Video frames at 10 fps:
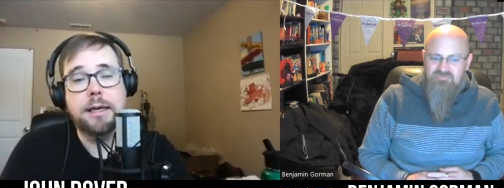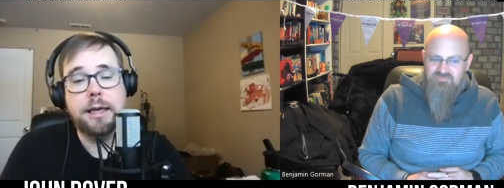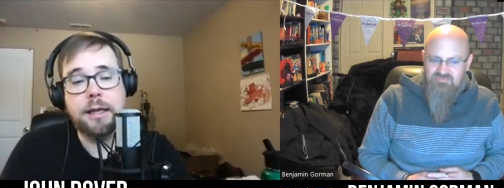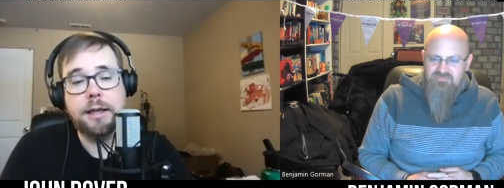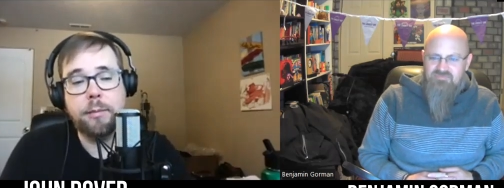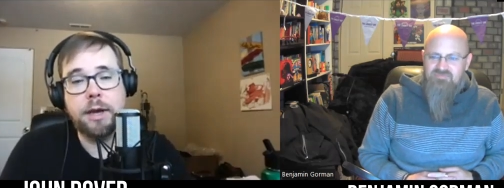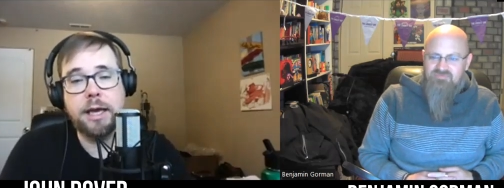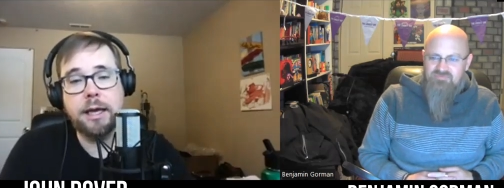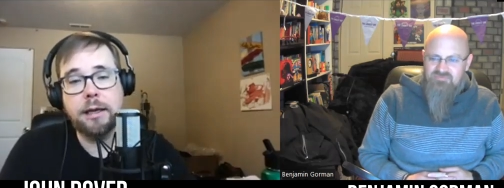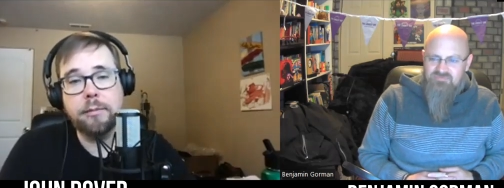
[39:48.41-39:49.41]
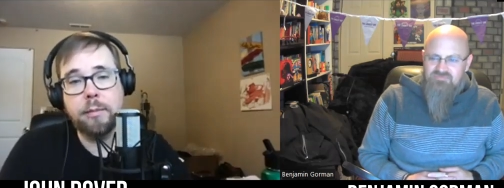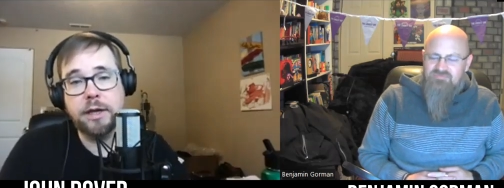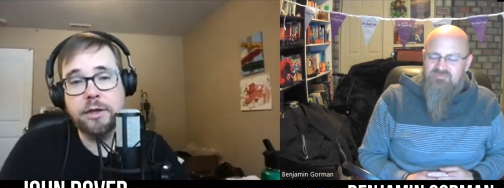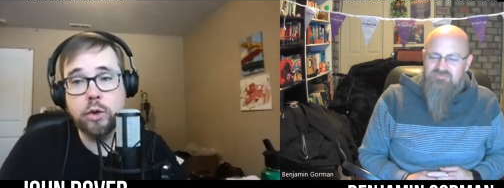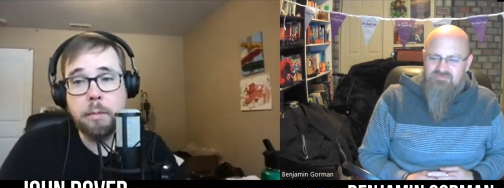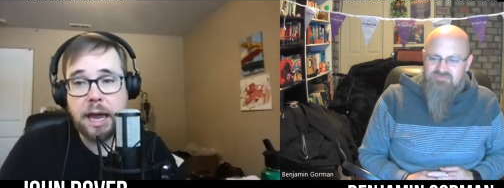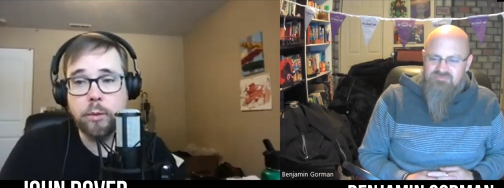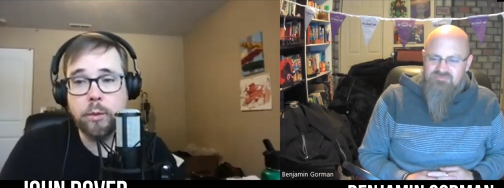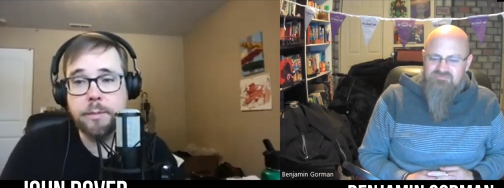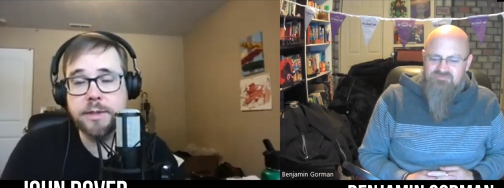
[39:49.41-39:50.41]
Speaker 1: And then my, my two main
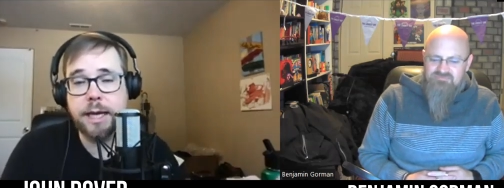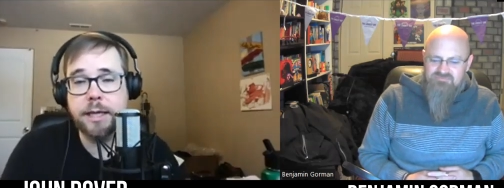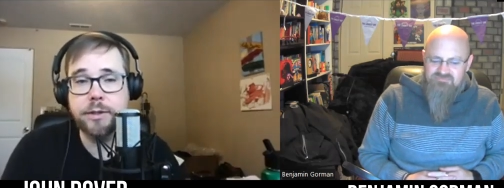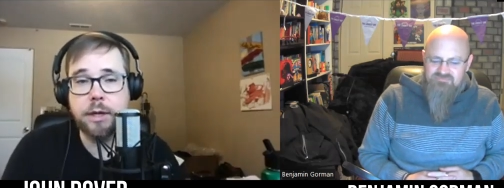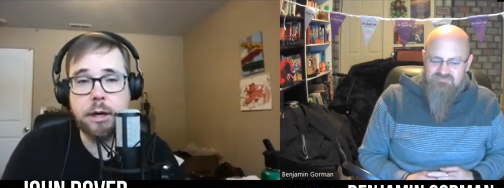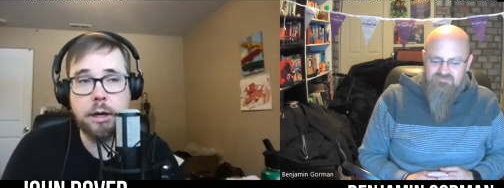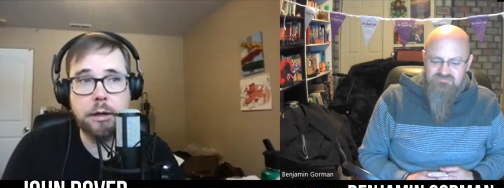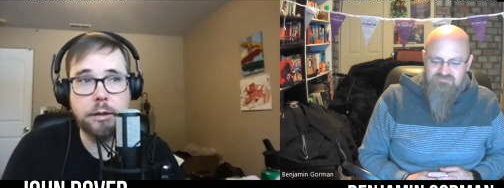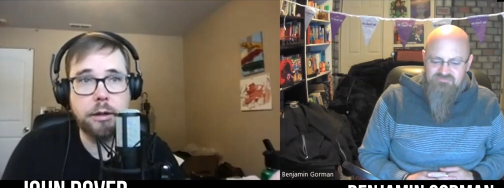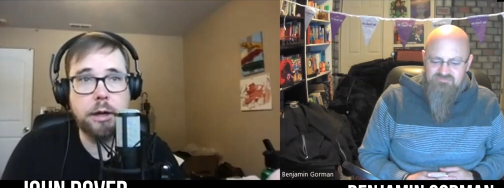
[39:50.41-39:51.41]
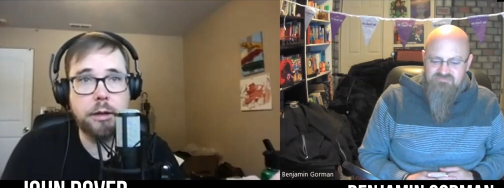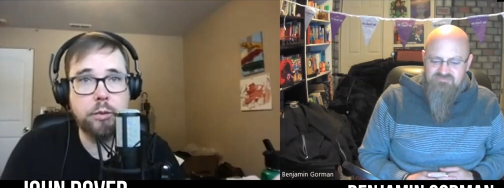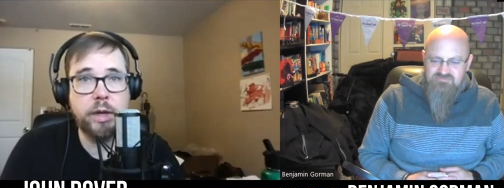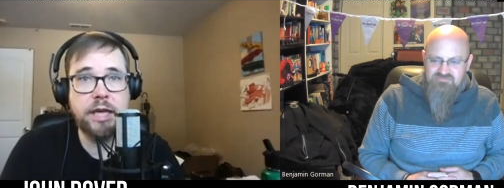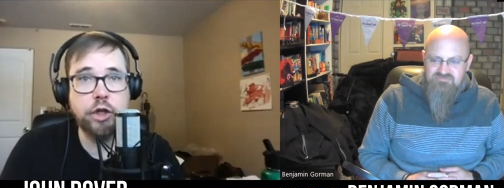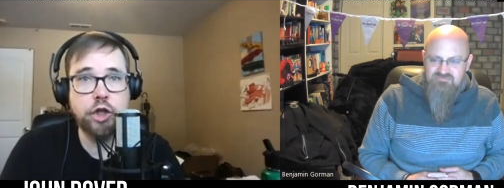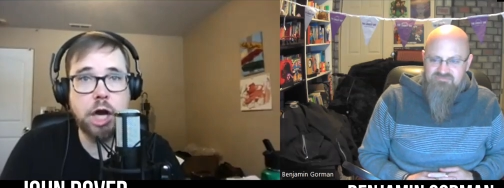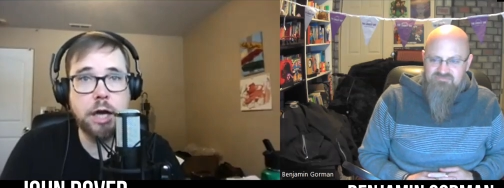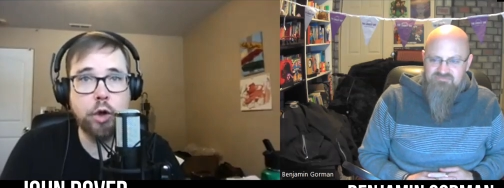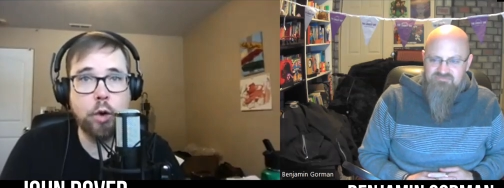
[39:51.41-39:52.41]
websites are uh,
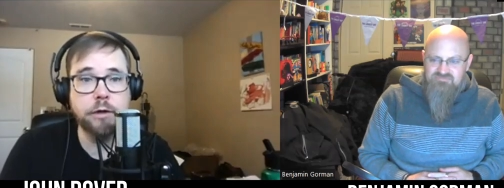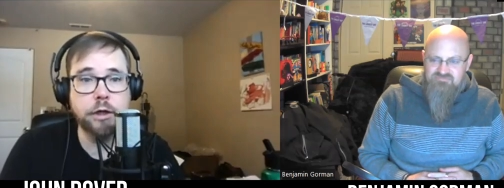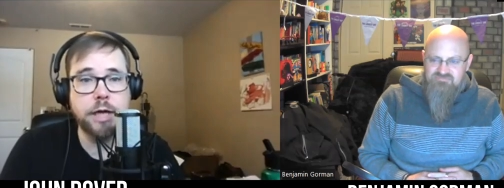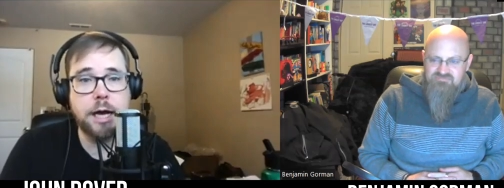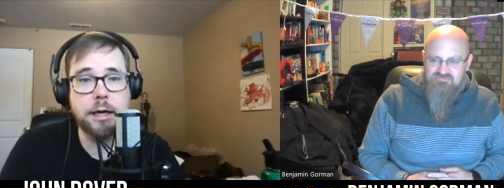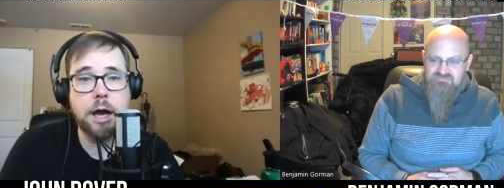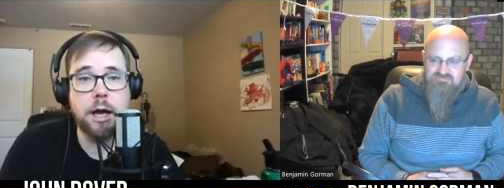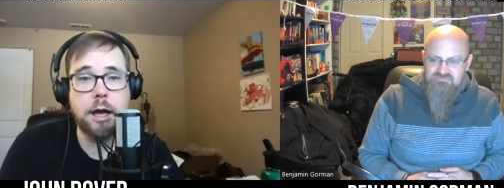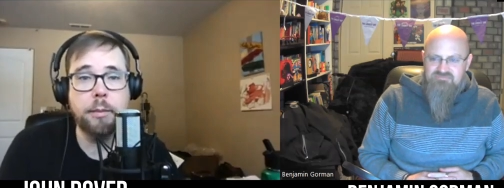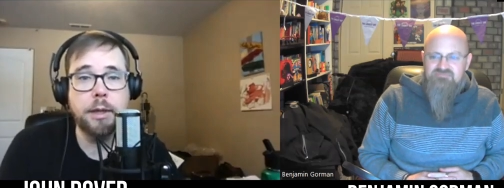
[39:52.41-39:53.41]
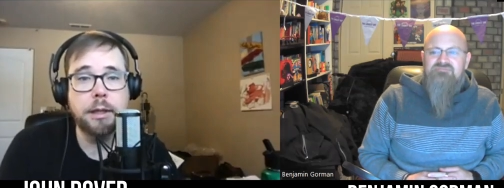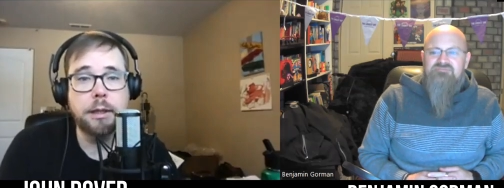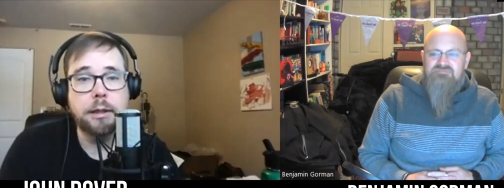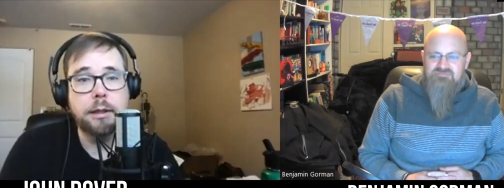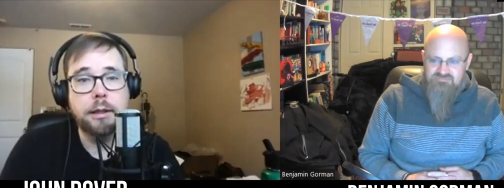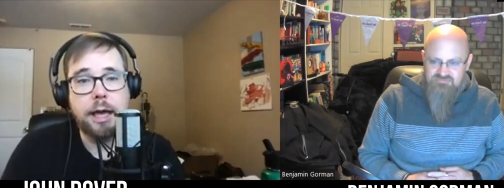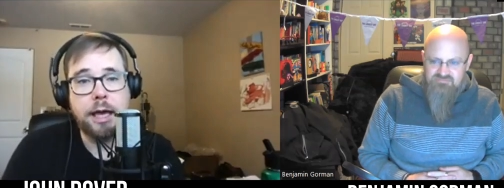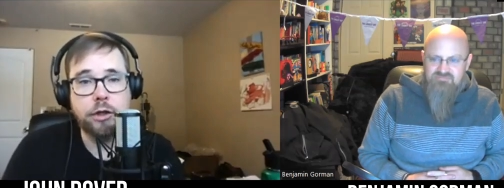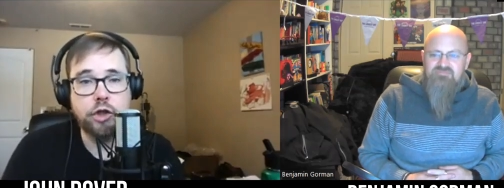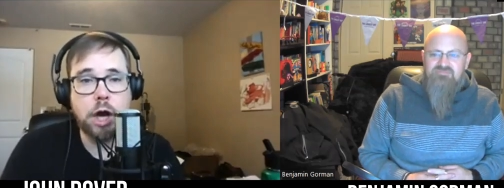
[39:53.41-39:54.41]
readjohndover.com
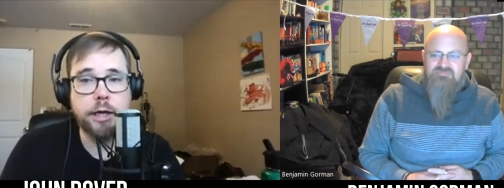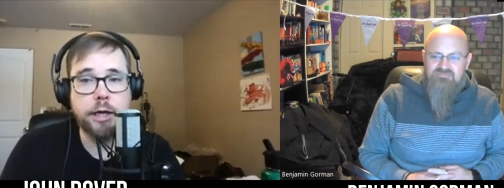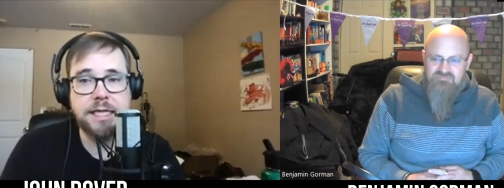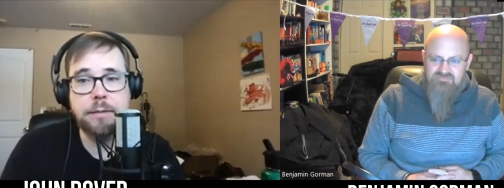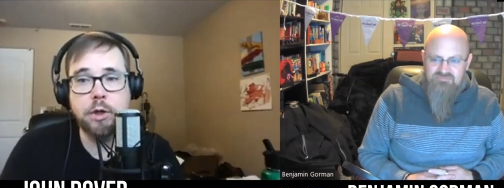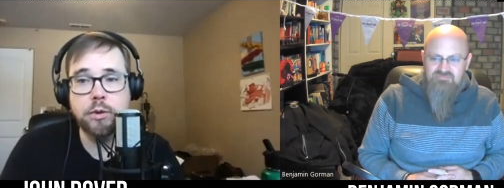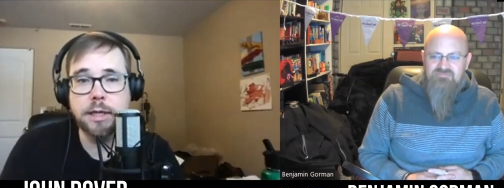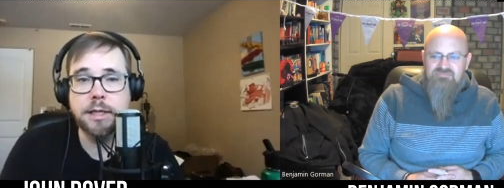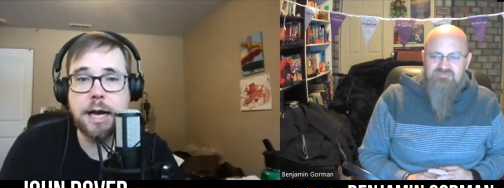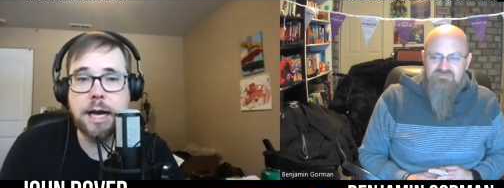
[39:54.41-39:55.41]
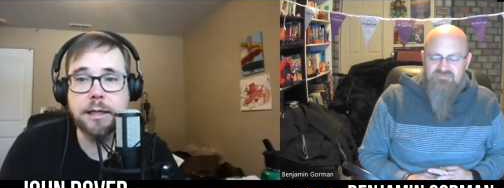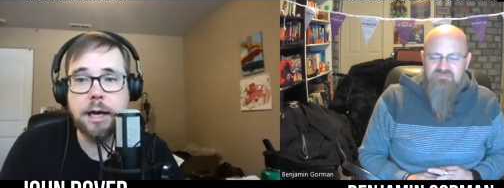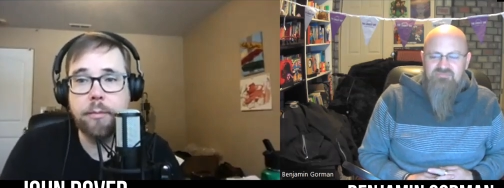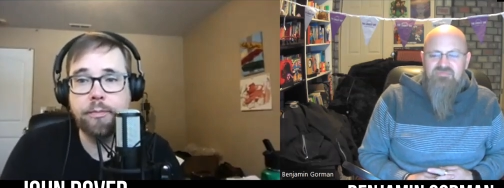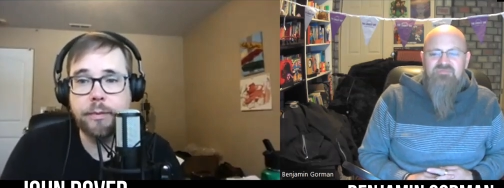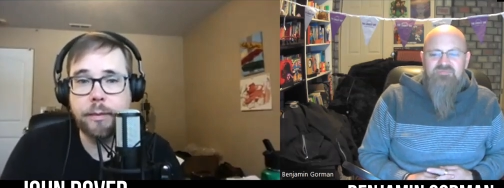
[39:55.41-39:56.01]
and johndmusic.com.